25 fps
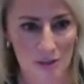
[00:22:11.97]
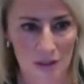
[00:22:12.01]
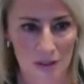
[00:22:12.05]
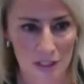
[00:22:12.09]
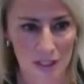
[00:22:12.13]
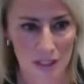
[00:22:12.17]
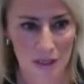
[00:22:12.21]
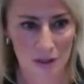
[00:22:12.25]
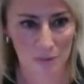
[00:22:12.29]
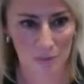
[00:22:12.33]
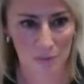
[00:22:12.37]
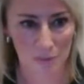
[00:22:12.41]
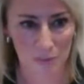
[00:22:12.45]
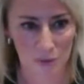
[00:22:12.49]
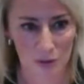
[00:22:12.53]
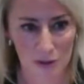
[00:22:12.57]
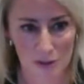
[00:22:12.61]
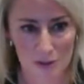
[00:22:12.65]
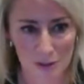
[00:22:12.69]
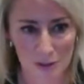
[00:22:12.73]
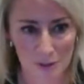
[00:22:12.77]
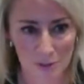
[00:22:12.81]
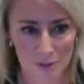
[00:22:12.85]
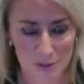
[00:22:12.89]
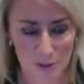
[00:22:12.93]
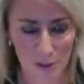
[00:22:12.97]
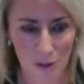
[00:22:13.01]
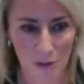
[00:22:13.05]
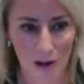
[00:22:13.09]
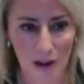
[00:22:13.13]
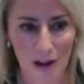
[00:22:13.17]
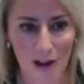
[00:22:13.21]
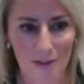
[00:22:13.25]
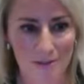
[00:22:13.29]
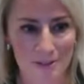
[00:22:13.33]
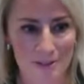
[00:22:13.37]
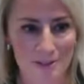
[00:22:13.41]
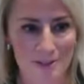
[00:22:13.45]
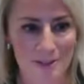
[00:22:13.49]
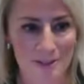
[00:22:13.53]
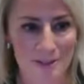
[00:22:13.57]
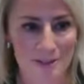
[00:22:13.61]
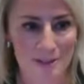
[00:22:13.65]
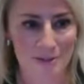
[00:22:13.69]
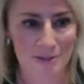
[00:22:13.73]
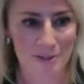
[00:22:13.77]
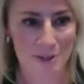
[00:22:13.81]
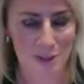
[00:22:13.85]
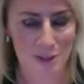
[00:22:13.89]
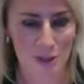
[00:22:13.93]
At first there was no offices,
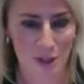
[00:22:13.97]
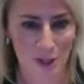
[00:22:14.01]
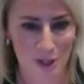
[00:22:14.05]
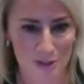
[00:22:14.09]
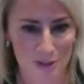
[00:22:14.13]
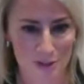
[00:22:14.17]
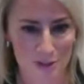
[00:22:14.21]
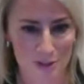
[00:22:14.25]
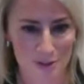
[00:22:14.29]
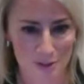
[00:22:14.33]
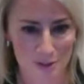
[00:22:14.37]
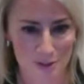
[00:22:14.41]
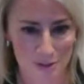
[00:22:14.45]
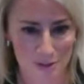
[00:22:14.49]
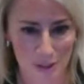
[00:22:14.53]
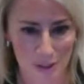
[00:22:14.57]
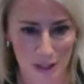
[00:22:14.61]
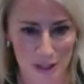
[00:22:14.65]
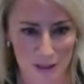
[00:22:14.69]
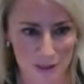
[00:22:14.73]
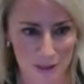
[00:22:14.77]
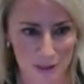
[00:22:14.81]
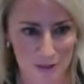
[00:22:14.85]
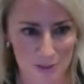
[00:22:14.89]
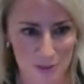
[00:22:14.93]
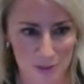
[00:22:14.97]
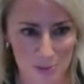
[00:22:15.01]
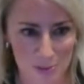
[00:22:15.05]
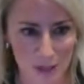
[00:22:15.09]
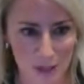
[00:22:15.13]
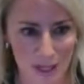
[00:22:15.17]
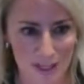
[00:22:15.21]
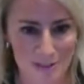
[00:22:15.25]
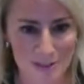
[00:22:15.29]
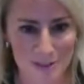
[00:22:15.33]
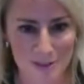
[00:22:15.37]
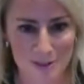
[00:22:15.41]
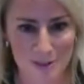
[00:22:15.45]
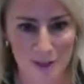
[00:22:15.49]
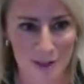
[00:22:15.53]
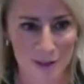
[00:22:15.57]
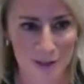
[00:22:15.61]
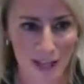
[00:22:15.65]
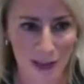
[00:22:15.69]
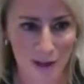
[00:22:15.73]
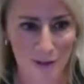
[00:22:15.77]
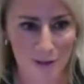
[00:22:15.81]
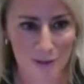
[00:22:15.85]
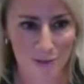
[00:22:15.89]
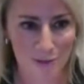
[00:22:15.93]
it was just like spaces on the
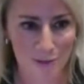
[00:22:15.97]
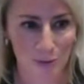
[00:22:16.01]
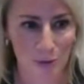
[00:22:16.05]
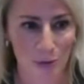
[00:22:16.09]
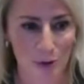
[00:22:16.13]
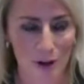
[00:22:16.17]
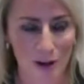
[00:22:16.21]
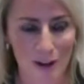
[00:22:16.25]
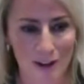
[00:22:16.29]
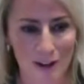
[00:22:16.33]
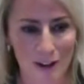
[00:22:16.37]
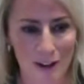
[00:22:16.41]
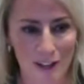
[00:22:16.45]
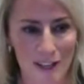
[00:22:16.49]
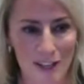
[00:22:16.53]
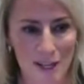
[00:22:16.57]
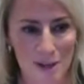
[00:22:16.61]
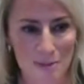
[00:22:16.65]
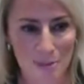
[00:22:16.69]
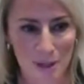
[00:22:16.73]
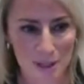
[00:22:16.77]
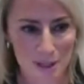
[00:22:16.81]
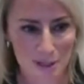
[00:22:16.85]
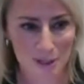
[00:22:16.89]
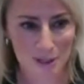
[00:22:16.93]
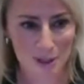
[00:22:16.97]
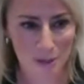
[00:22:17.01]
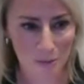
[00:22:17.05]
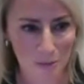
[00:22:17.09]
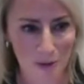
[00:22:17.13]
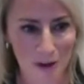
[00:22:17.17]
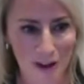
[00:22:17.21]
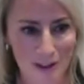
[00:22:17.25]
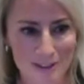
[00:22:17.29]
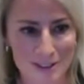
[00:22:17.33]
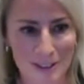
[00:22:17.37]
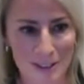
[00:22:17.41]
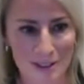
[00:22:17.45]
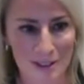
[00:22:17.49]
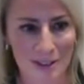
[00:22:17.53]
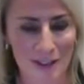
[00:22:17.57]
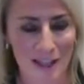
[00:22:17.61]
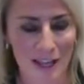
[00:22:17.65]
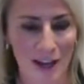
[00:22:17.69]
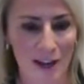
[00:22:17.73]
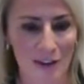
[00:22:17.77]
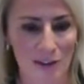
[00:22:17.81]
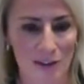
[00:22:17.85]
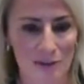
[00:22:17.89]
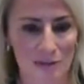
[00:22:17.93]
House floor, but you could walk down to
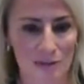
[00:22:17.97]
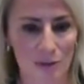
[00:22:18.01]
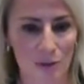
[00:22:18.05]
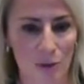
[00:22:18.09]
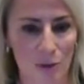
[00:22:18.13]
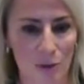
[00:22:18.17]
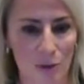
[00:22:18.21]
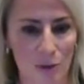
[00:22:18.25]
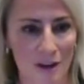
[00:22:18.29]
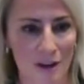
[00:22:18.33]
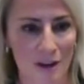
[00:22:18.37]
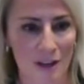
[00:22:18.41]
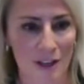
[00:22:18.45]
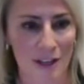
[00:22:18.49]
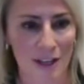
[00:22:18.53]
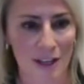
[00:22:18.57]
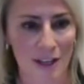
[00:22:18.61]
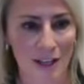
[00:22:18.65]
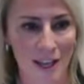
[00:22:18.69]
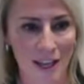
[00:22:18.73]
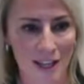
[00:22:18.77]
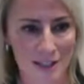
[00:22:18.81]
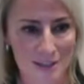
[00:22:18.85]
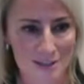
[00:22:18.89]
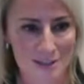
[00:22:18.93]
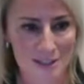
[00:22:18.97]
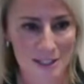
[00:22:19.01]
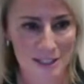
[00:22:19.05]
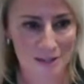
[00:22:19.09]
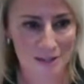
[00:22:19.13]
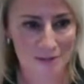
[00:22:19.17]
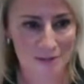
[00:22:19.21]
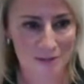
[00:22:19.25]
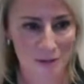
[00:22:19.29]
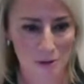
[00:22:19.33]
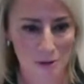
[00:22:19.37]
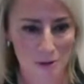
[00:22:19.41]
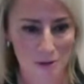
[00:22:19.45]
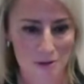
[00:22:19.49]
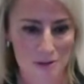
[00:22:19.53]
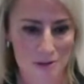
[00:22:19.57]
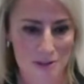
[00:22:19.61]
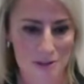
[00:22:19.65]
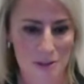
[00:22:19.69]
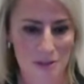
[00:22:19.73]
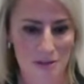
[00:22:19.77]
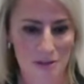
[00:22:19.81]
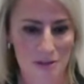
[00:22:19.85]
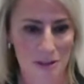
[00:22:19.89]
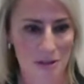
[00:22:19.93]
the House floor and see
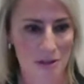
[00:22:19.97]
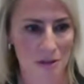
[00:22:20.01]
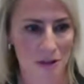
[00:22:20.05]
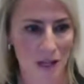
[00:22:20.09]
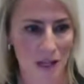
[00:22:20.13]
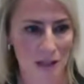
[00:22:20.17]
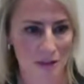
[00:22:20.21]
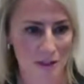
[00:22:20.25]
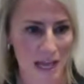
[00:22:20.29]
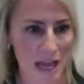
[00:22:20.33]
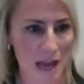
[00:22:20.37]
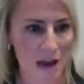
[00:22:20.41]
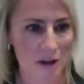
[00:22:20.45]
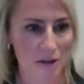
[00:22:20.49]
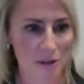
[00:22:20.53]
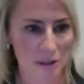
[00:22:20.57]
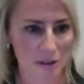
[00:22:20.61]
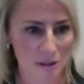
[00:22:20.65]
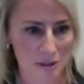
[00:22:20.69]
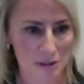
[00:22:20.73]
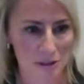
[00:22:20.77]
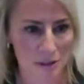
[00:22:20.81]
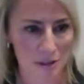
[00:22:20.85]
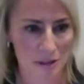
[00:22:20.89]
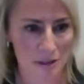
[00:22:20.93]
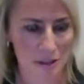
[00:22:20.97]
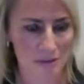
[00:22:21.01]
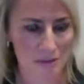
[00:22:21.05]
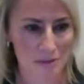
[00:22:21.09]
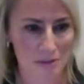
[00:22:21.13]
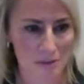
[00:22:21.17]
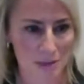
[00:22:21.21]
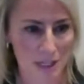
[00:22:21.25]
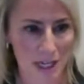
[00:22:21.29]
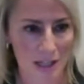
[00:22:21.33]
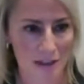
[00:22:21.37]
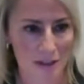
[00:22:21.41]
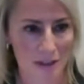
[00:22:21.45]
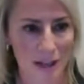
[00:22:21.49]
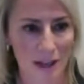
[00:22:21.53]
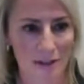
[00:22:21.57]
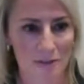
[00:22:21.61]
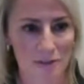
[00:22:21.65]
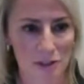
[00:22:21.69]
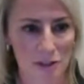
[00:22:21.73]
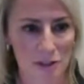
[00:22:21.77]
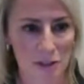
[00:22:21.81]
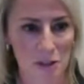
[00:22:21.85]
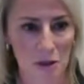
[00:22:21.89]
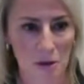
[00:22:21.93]
folks. And now you could, even when I
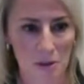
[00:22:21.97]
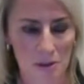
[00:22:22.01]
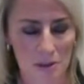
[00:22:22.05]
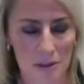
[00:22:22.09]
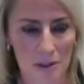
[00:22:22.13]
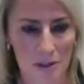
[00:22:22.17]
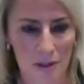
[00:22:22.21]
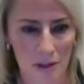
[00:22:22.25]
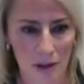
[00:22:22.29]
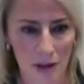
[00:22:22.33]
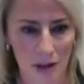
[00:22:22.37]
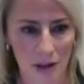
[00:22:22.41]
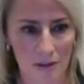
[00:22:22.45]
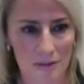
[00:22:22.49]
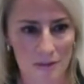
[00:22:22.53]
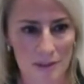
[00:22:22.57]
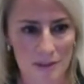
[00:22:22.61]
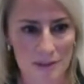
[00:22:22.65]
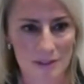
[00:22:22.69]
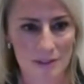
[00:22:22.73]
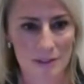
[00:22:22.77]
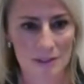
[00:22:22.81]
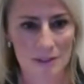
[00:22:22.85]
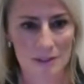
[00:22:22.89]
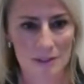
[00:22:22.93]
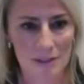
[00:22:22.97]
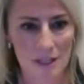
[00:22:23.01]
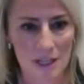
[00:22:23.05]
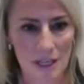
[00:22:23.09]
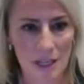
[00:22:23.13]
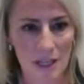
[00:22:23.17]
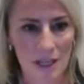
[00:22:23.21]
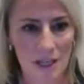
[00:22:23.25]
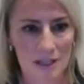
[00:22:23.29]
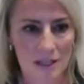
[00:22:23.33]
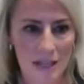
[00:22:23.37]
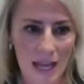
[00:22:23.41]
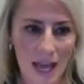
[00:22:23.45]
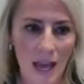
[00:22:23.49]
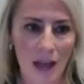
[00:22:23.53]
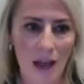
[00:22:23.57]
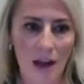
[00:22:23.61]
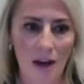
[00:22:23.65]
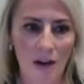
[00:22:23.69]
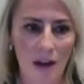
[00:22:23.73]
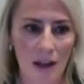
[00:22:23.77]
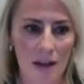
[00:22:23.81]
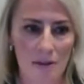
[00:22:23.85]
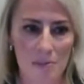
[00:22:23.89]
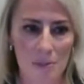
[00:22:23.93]
left, you could go into the offices.
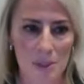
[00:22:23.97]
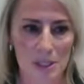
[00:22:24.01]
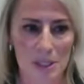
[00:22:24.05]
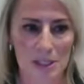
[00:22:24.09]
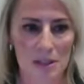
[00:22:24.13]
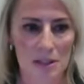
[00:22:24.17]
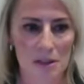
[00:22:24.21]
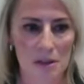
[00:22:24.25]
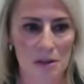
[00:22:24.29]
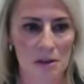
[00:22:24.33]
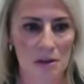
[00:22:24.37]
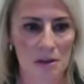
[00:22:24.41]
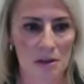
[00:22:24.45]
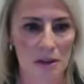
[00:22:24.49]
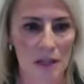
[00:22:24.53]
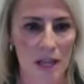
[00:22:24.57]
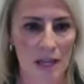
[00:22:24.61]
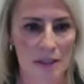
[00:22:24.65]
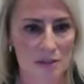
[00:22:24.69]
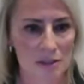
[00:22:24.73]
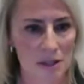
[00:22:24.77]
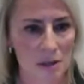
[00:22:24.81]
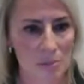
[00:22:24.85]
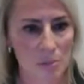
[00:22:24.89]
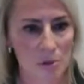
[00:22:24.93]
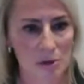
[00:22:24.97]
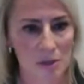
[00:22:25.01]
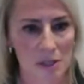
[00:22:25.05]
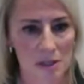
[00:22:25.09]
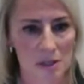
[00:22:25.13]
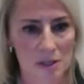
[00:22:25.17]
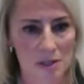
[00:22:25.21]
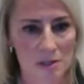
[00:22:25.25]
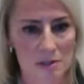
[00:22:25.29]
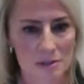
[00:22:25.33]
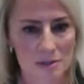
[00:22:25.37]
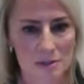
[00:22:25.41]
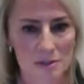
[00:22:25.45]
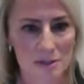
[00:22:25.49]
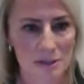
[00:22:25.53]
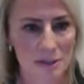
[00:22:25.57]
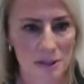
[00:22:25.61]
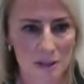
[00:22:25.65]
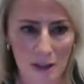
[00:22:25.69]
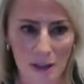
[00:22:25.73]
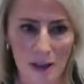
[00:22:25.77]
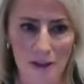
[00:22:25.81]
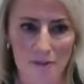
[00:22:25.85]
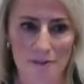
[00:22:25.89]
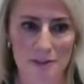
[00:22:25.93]
Now I've been in there in the last couple of years, the
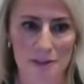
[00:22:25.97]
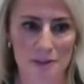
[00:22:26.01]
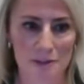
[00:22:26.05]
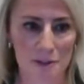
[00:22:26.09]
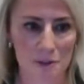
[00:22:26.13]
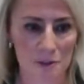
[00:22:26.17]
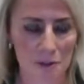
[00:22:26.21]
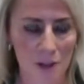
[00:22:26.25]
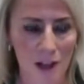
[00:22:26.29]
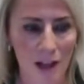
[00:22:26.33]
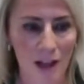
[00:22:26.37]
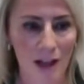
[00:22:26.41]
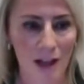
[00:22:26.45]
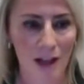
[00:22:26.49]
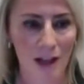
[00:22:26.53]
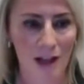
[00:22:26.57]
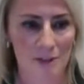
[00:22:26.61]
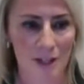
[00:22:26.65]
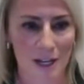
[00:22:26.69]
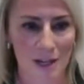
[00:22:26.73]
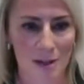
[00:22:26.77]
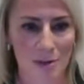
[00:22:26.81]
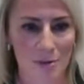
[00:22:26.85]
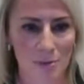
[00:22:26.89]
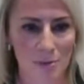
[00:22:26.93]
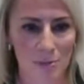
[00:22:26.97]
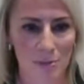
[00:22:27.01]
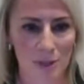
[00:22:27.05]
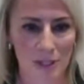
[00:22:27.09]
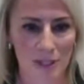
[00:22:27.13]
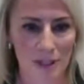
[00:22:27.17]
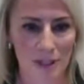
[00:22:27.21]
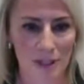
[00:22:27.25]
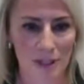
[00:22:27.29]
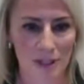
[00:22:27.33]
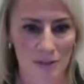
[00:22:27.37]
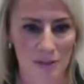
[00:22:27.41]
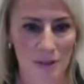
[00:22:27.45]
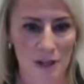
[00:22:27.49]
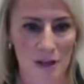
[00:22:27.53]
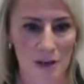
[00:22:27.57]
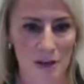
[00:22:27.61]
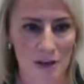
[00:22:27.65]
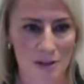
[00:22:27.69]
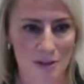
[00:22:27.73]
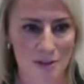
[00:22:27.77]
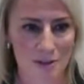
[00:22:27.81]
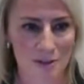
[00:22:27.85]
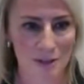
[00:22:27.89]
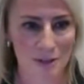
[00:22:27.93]
offices are locked, right? Because
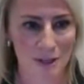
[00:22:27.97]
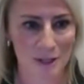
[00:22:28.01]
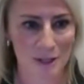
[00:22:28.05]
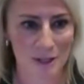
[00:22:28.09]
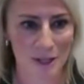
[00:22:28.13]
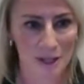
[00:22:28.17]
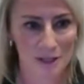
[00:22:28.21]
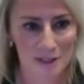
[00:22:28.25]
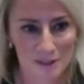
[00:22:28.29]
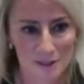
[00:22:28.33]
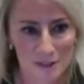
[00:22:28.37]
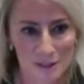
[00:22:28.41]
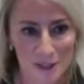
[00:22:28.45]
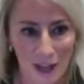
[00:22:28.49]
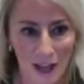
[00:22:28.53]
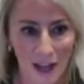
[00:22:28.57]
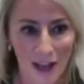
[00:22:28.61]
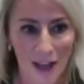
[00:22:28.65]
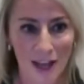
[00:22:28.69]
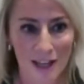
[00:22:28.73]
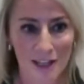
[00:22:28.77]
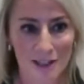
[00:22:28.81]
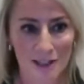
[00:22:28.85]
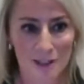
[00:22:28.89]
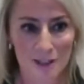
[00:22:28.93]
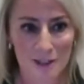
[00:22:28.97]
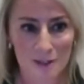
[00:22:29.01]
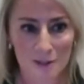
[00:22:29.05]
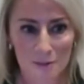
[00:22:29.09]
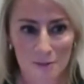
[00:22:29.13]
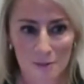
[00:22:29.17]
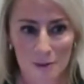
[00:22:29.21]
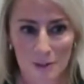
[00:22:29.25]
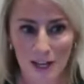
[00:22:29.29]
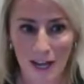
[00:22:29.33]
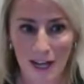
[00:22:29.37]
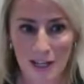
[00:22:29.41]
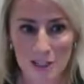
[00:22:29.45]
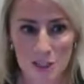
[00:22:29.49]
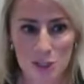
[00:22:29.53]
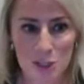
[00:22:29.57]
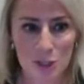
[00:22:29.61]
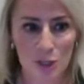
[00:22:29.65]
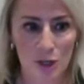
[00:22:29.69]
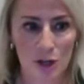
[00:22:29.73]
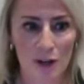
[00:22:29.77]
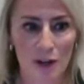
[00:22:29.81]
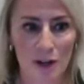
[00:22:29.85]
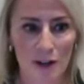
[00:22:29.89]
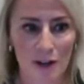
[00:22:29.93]
we're not
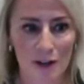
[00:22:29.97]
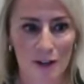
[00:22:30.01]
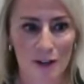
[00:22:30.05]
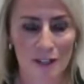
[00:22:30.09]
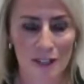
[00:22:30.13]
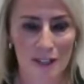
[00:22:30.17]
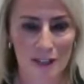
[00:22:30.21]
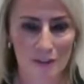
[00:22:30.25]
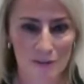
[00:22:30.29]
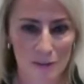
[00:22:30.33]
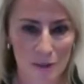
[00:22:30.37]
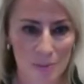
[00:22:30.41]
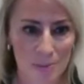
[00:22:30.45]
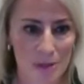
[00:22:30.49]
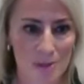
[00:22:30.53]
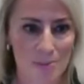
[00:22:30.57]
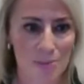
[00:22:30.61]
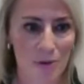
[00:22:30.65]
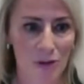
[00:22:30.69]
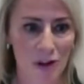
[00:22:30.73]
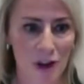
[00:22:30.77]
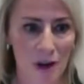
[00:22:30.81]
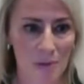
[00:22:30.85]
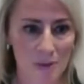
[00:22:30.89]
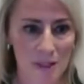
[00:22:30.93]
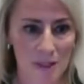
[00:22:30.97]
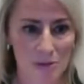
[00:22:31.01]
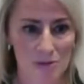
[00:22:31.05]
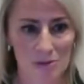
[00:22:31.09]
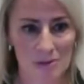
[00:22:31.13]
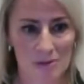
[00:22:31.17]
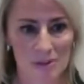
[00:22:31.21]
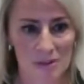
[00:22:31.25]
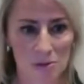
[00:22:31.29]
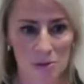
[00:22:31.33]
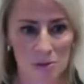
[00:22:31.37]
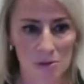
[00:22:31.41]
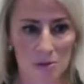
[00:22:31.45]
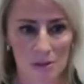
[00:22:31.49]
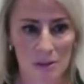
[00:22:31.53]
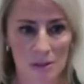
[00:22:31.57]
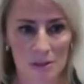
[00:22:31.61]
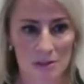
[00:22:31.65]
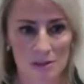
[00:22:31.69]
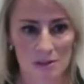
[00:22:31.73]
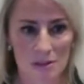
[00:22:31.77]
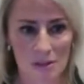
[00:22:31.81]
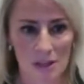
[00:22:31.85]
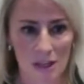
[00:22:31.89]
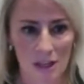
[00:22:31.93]
sure if the people coming through the
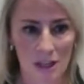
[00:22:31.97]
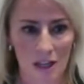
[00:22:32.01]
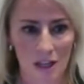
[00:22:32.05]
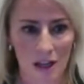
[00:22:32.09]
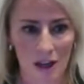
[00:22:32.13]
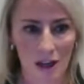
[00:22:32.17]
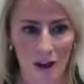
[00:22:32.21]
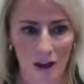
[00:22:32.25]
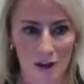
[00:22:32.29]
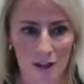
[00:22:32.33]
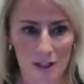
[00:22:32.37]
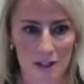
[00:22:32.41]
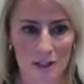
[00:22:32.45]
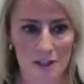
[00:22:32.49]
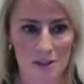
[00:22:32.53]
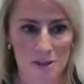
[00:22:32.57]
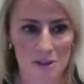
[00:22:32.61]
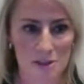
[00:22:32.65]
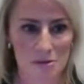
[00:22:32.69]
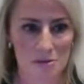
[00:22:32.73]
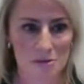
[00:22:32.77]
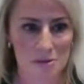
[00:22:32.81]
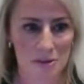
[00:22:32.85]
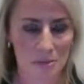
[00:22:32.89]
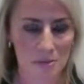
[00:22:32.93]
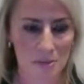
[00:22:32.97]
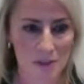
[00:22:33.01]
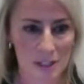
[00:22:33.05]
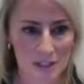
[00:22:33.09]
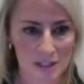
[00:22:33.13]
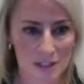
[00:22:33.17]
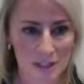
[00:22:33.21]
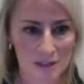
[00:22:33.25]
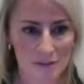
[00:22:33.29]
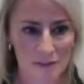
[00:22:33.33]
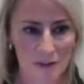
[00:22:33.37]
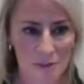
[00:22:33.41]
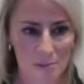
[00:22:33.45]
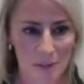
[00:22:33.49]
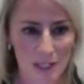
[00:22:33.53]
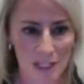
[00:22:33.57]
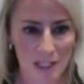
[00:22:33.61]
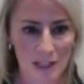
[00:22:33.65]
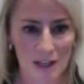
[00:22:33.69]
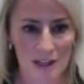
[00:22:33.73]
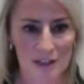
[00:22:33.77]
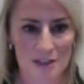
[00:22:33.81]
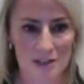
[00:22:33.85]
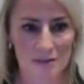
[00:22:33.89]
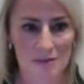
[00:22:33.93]
doors are going to do something different
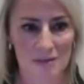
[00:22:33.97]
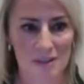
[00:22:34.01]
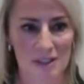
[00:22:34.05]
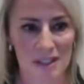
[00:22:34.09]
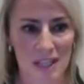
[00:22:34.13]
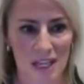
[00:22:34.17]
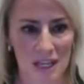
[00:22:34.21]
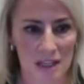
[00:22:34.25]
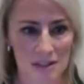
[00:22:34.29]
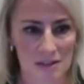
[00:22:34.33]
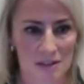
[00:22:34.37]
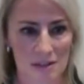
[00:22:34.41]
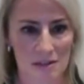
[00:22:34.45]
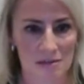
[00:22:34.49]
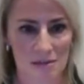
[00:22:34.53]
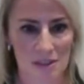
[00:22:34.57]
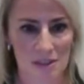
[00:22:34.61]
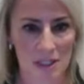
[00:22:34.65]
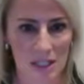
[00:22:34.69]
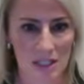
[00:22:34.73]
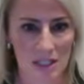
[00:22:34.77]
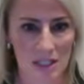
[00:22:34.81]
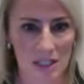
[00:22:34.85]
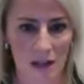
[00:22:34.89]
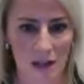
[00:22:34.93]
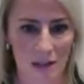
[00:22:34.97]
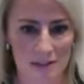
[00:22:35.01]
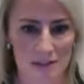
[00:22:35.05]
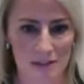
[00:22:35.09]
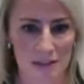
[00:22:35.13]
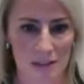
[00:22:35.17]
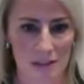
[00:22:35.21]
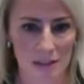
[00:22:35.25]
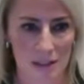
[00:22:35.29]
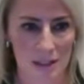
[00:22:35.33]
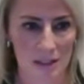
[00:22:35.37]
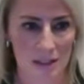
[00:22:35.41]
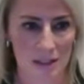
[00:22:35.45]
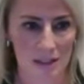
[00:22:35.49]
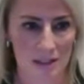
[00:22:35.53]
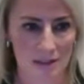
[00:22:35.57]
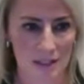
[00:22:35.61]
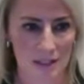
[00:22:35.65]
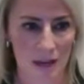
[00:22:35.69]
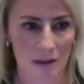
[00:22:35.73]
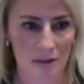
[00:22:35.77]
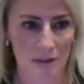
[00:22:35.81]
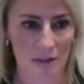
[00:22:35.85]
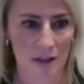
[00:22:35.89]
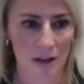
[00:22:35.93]
because of the negativity and the hostility
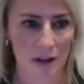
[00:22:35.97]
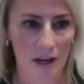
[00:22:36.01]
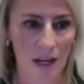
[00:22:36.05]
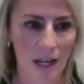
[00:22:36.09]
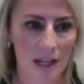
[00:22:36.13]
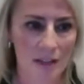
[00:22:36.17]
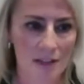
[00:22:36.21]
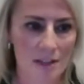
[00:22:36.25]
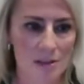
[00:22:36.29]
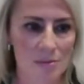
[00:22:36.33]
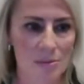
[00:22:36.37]
that's out there.